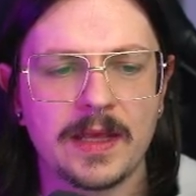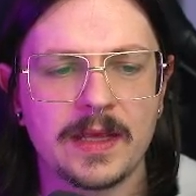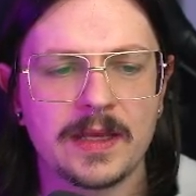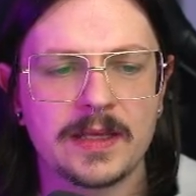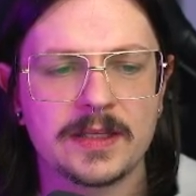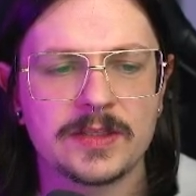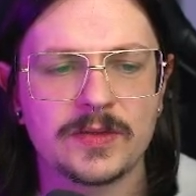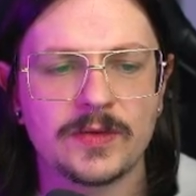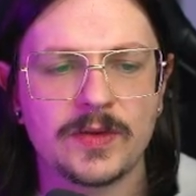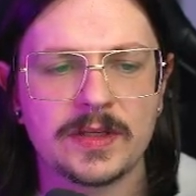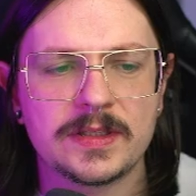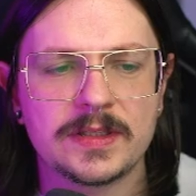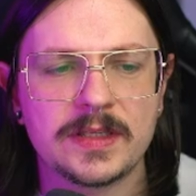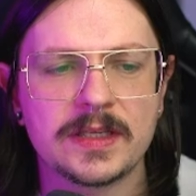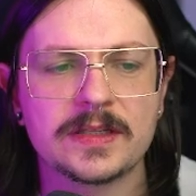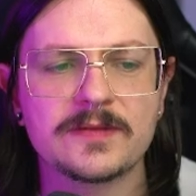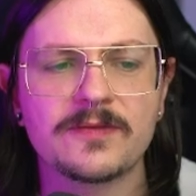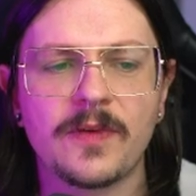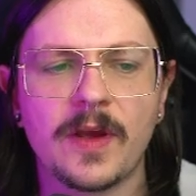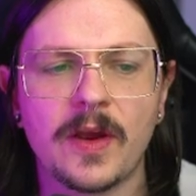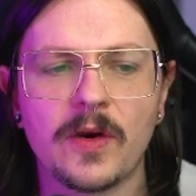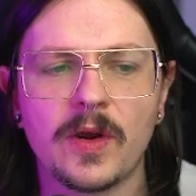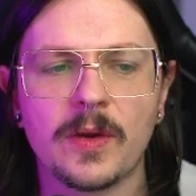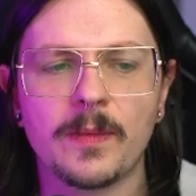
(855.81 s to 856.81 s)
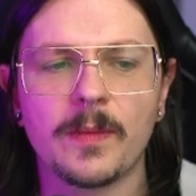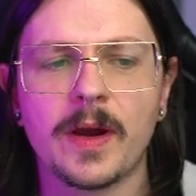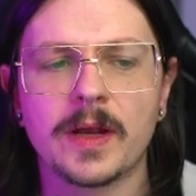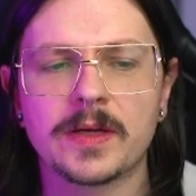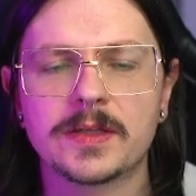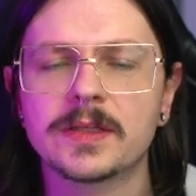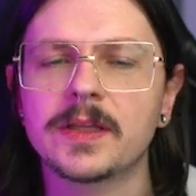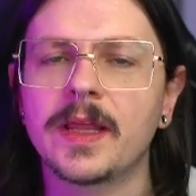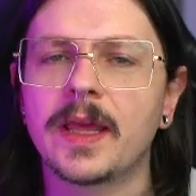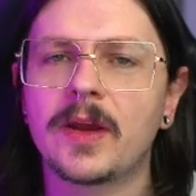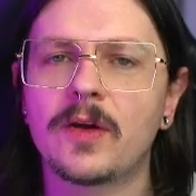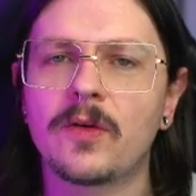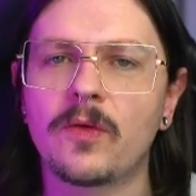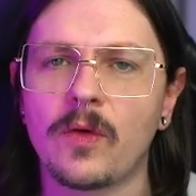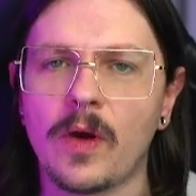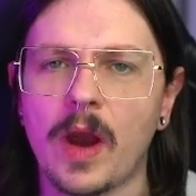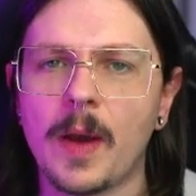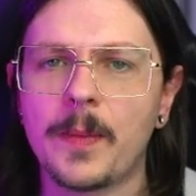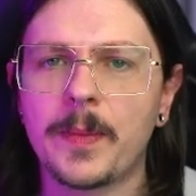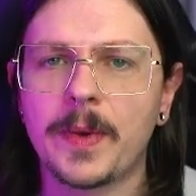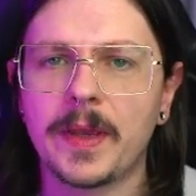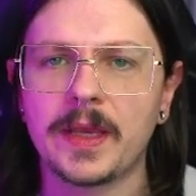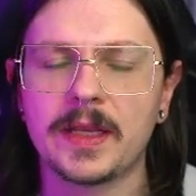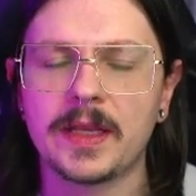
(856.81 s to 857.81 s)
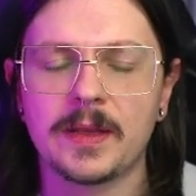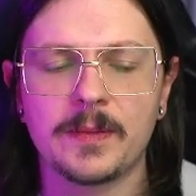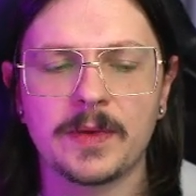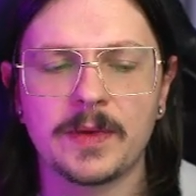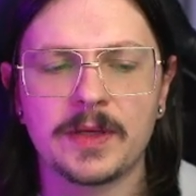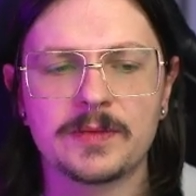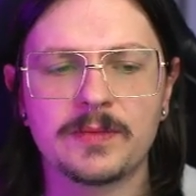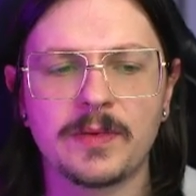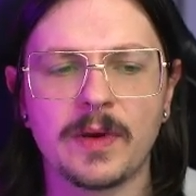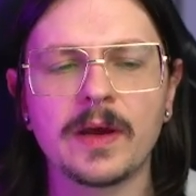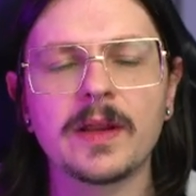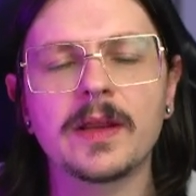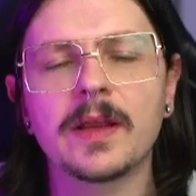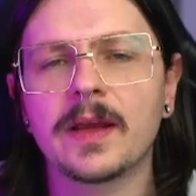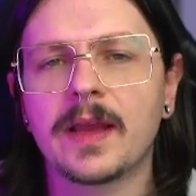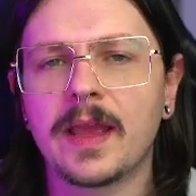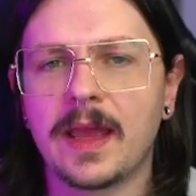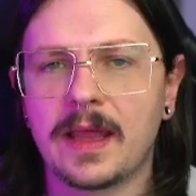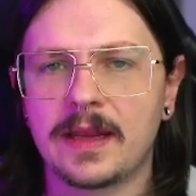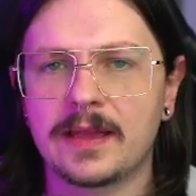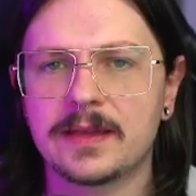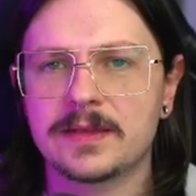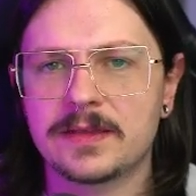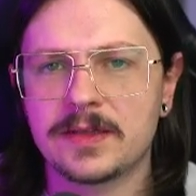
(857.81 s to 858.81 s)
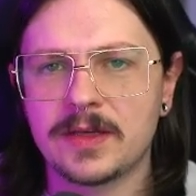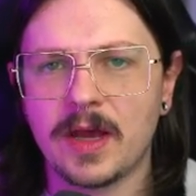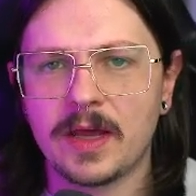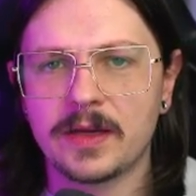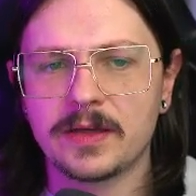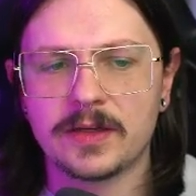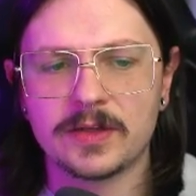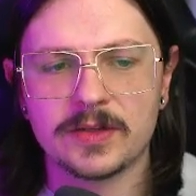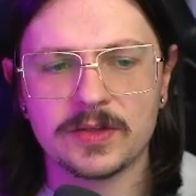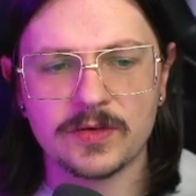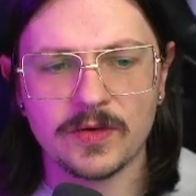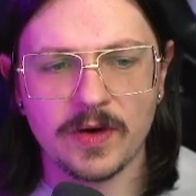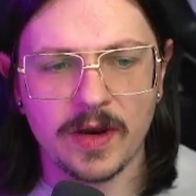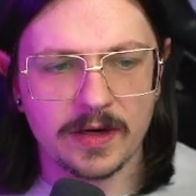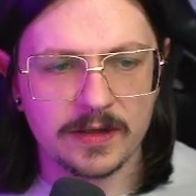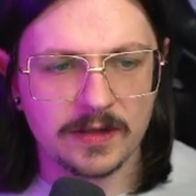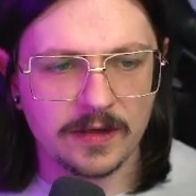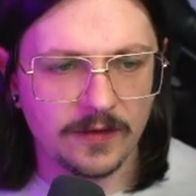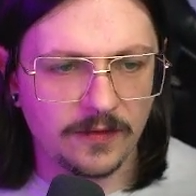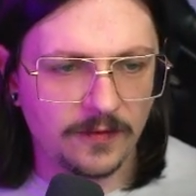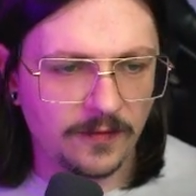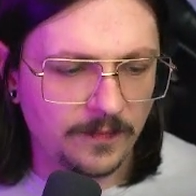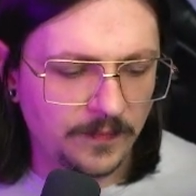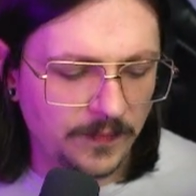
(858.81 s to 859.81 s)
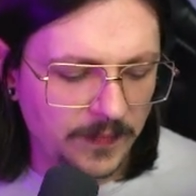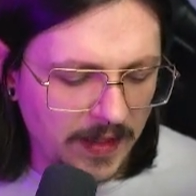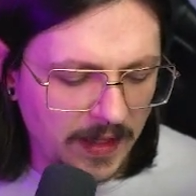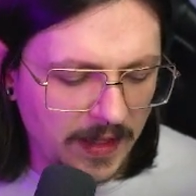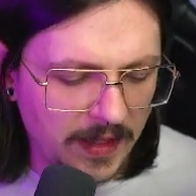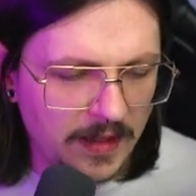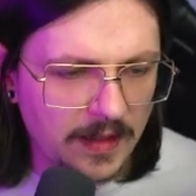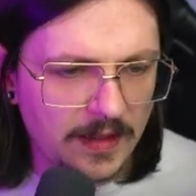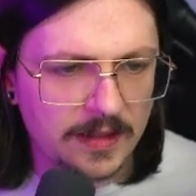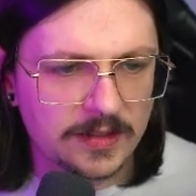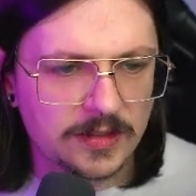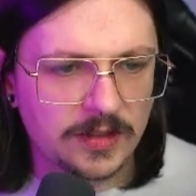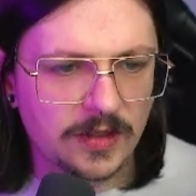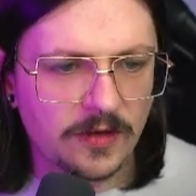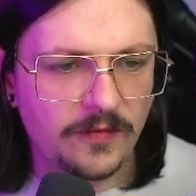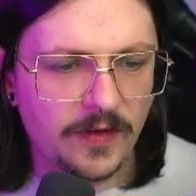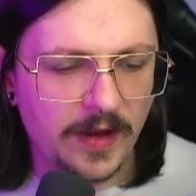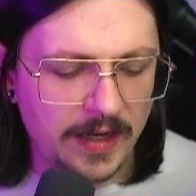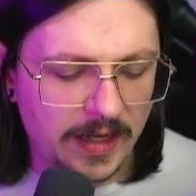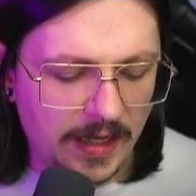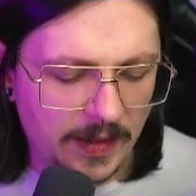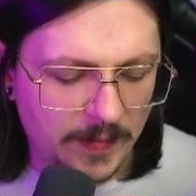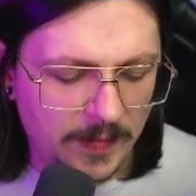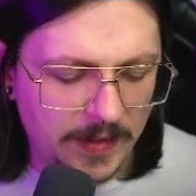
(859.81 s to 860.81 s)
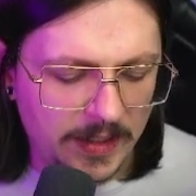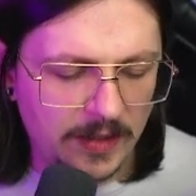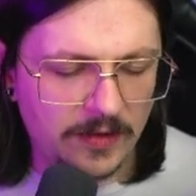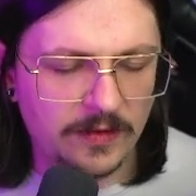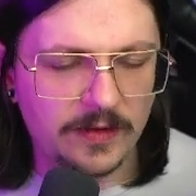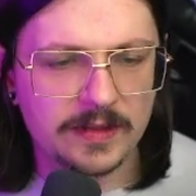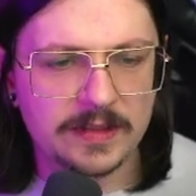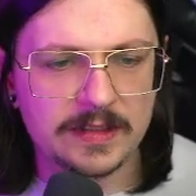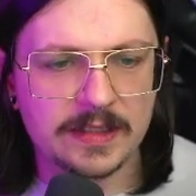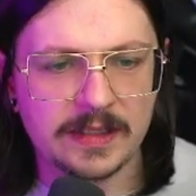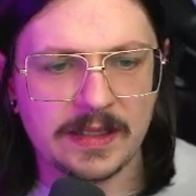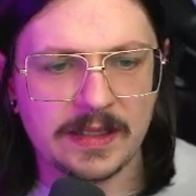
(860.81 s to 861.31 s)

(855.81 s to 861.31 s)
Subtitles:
So this is very much like cropping an image, but again, it's non-destructive. So if I come in here and select